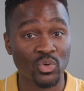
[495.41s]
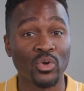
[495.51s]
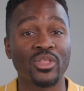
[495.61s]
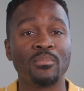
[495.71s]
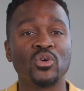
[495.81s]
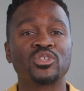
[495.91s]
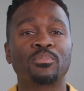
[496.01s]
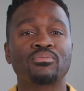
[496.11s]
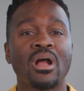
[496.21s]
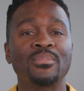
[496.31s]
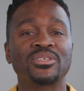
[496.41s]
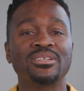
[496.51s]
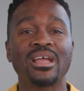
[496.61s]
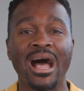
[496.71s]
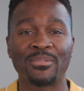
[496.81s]
toward the most
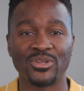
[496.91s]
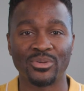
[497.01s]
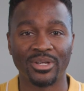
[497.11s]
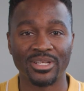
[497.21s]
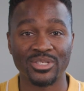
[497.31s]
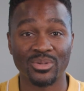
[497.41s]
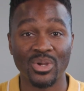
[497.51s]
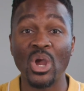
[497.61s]
promising opportunities